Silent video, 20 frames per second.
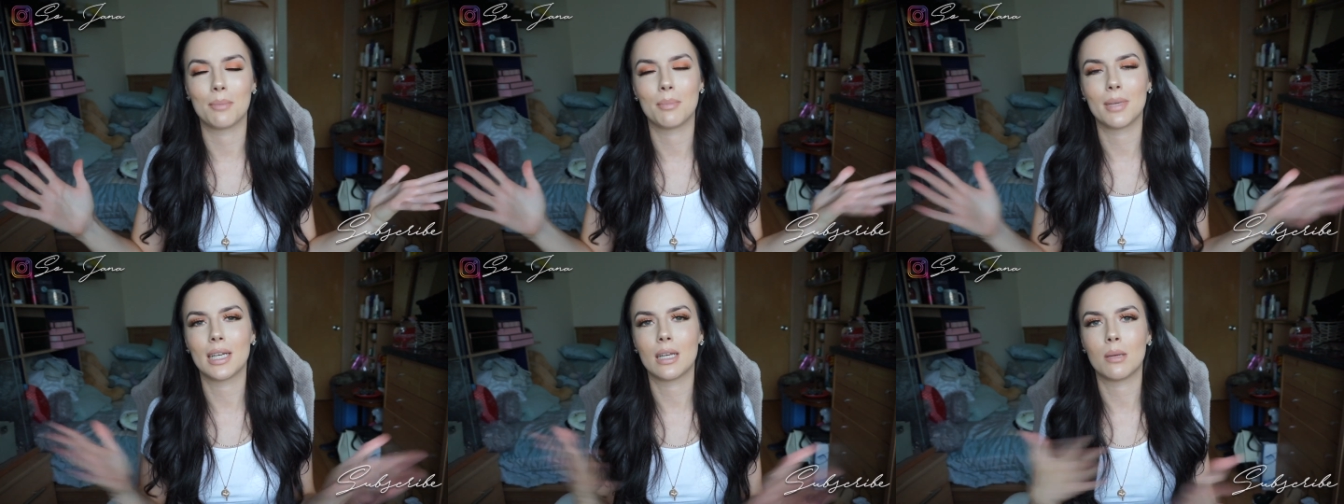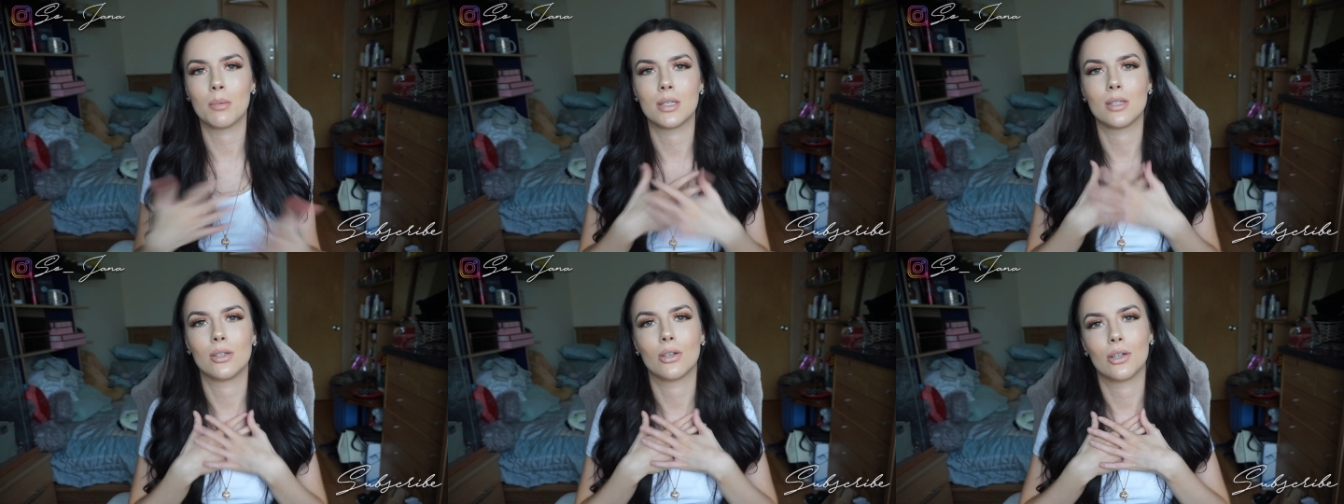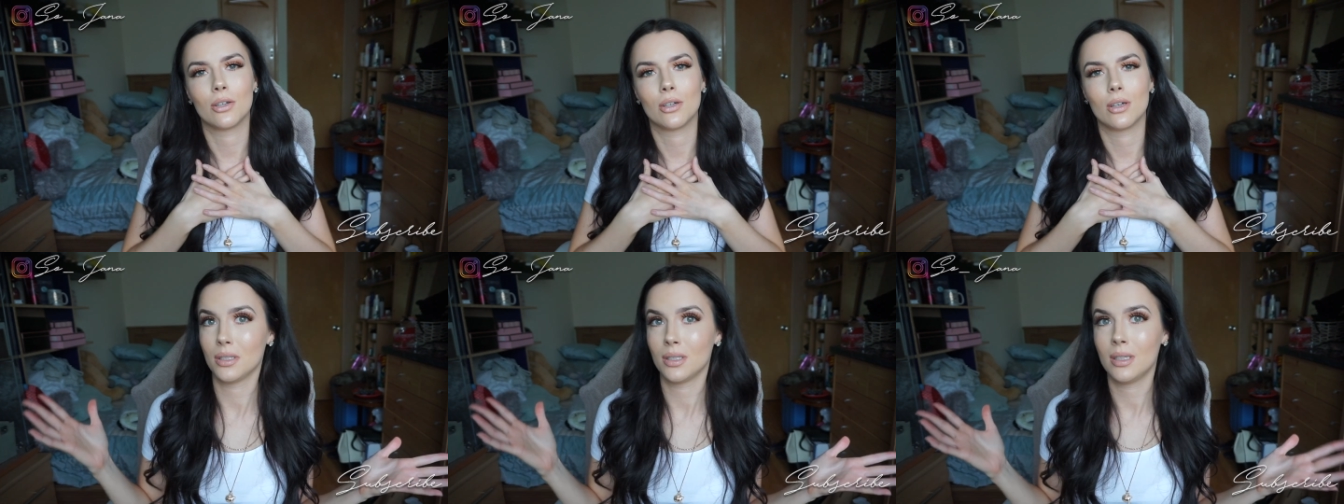my name is
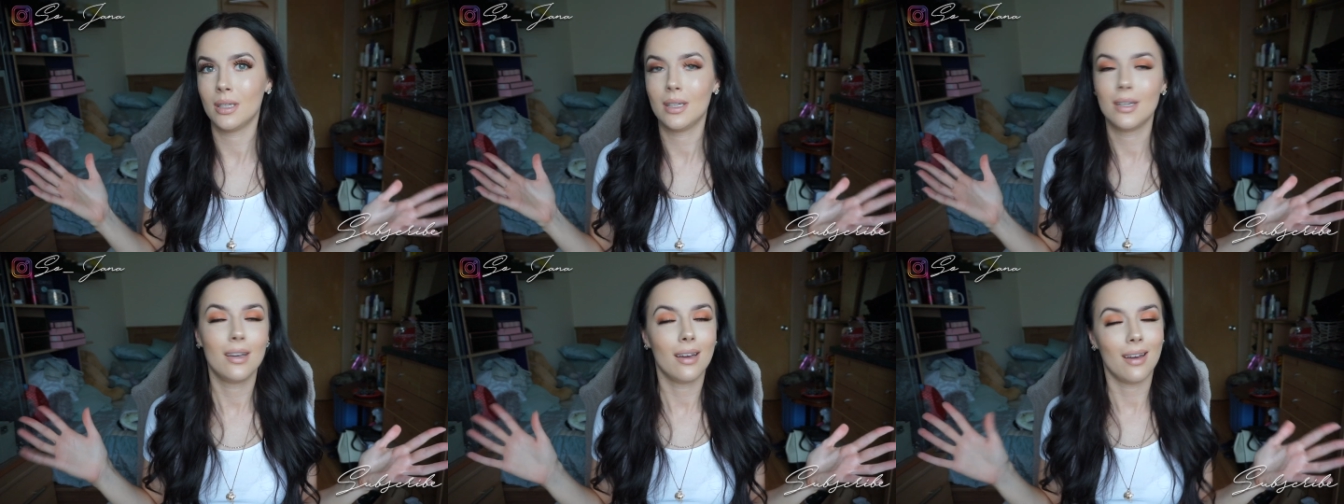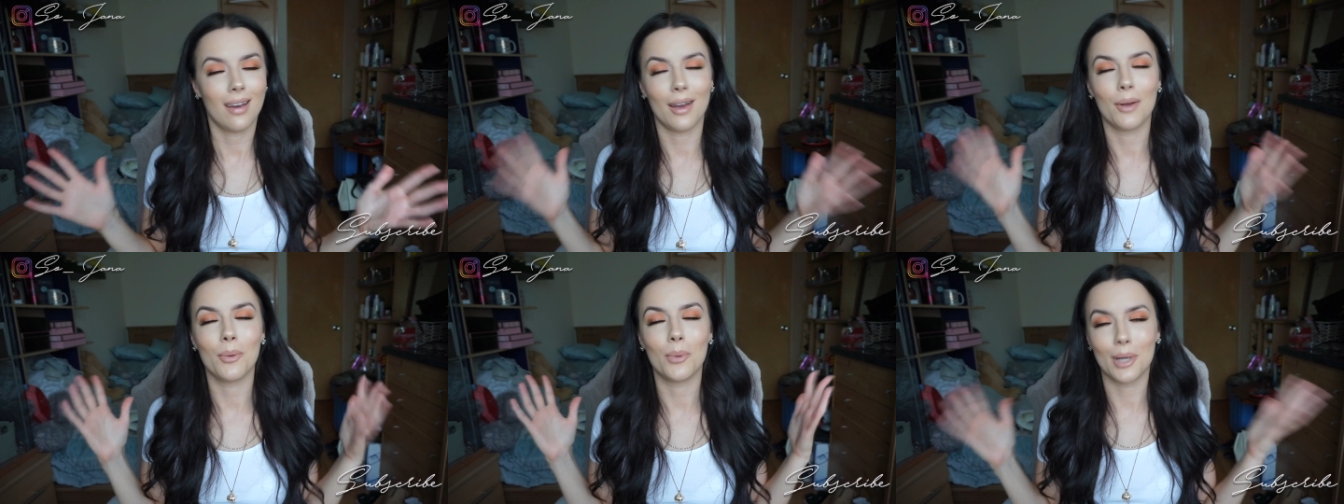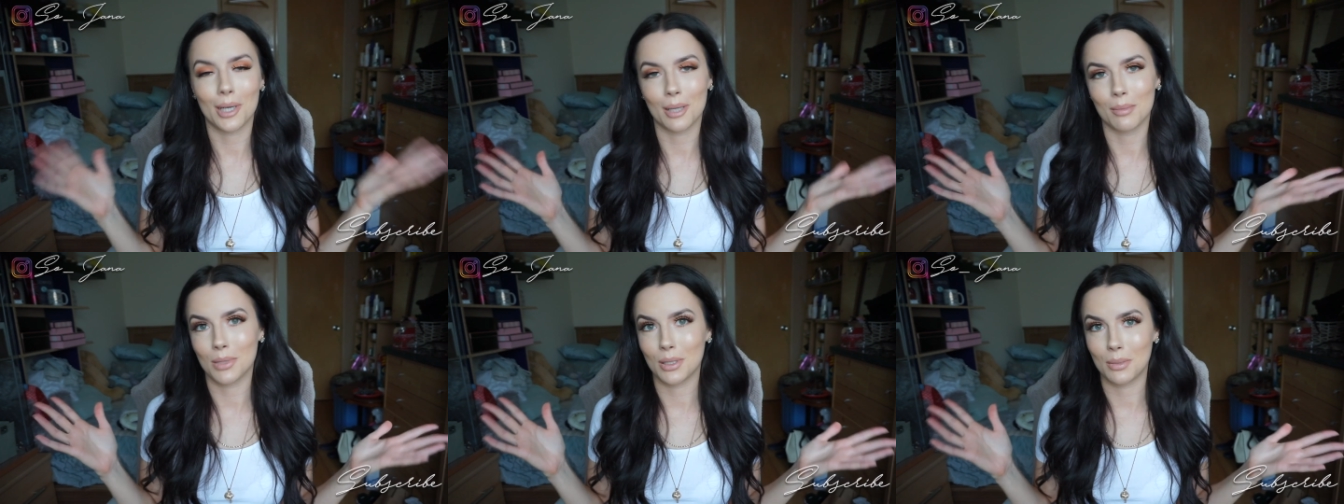Jana and
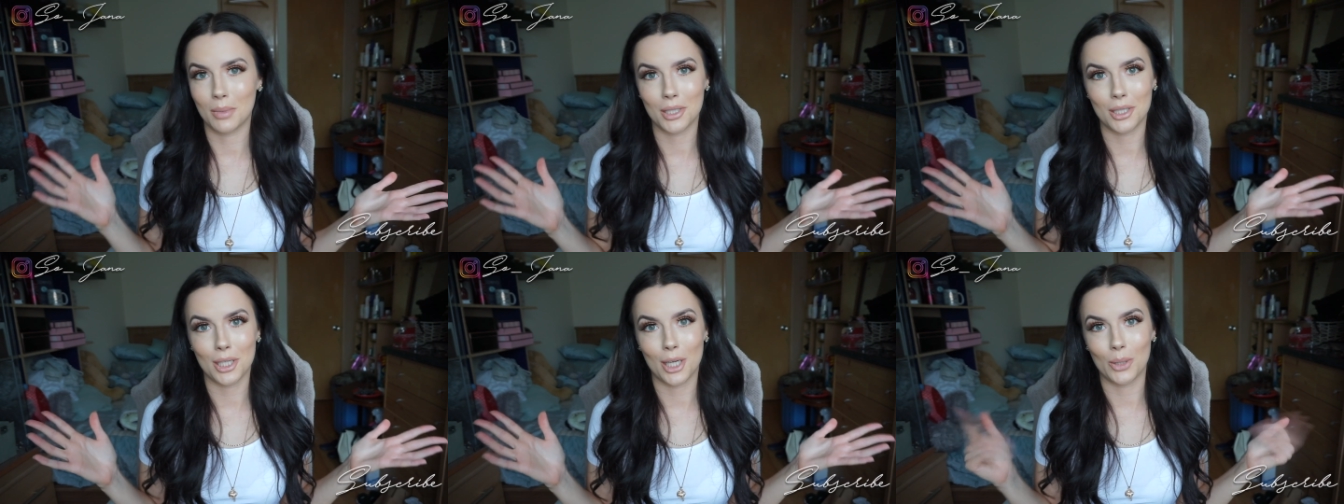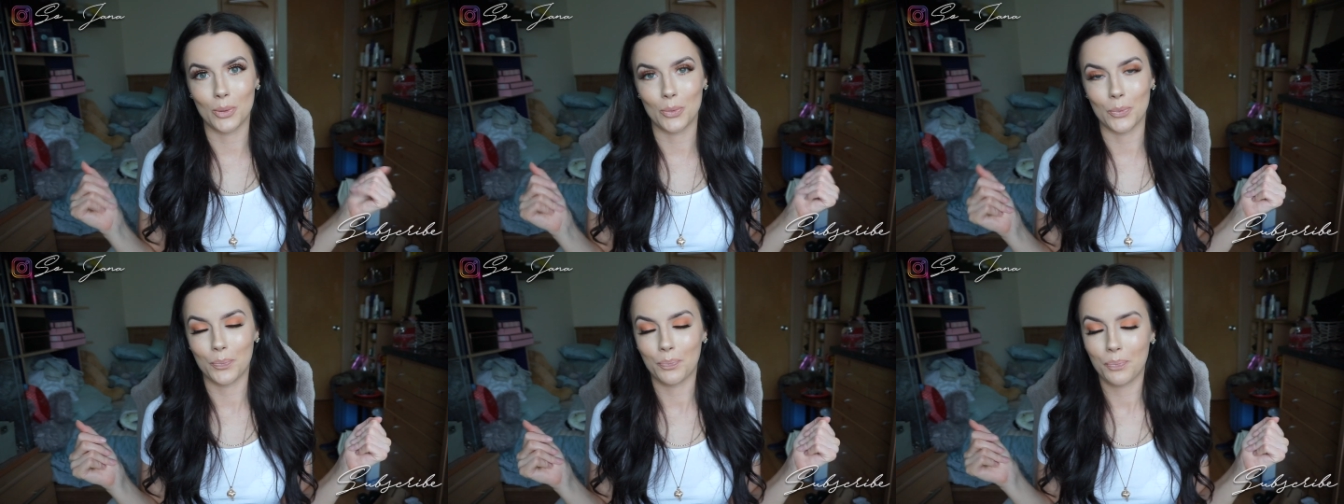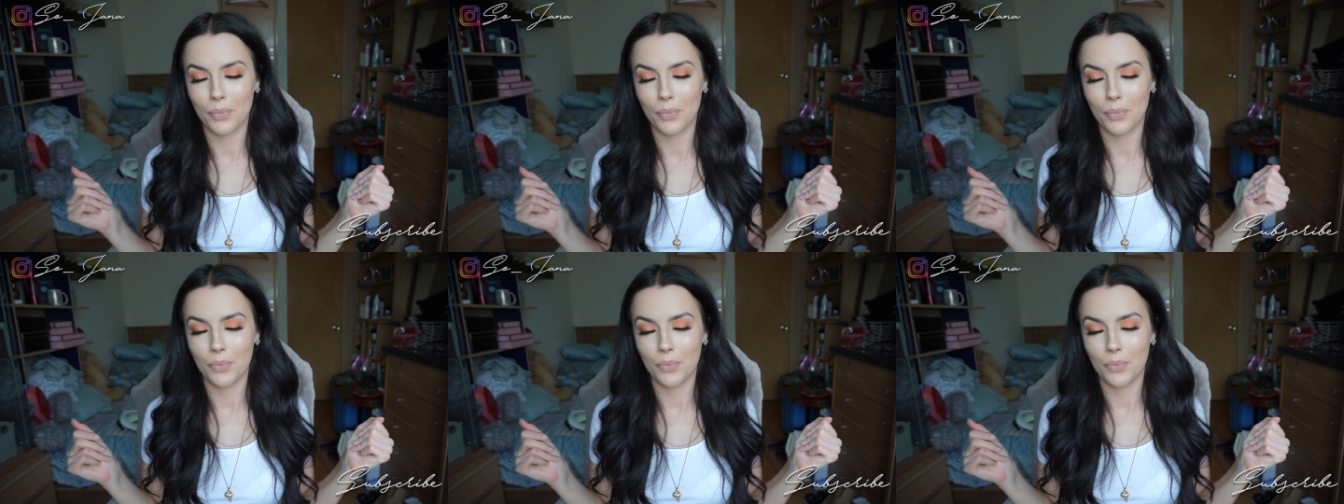welcome to my channel